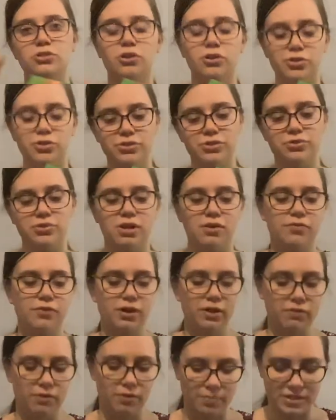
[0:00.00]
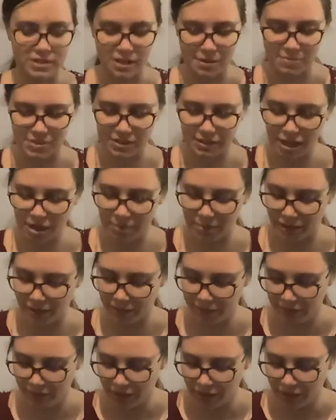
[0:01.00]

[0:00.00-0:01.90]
also suffering from the same dilemma